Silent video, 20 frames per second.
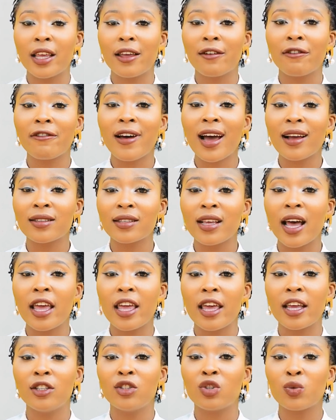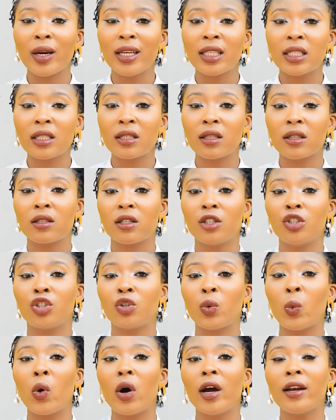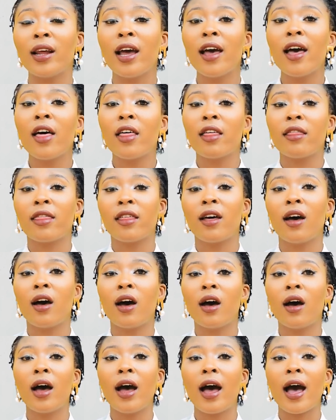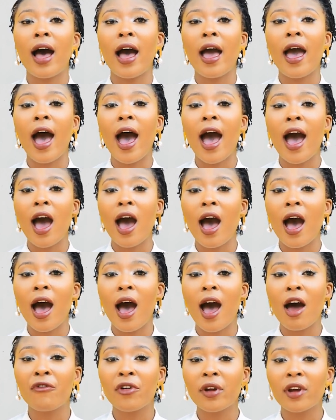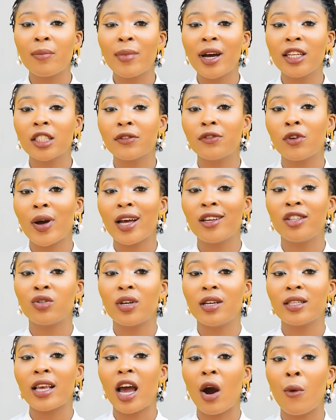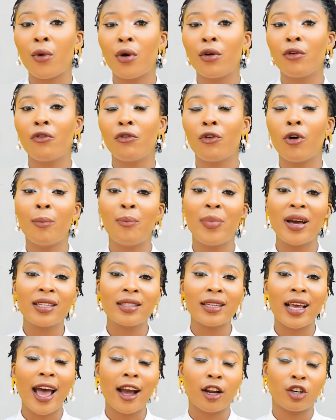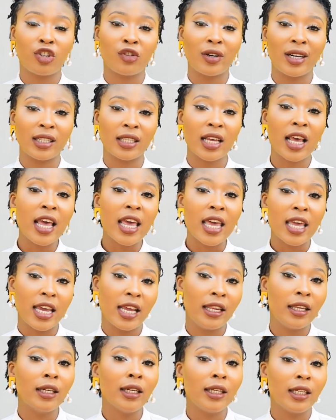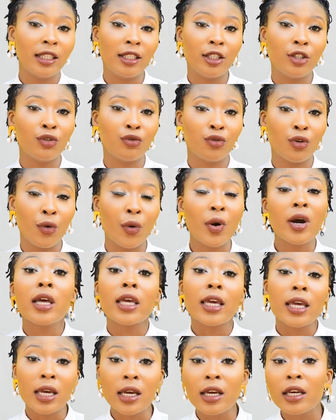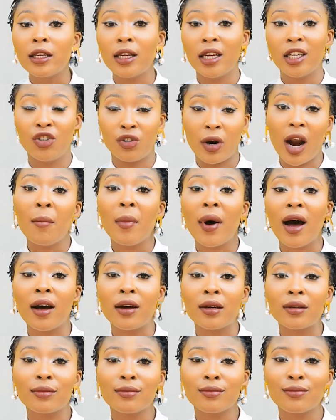In fact, in 2016, she won the Africa Magic Viewers' Choice Award for Best Actress in a Leading Role in a Drama.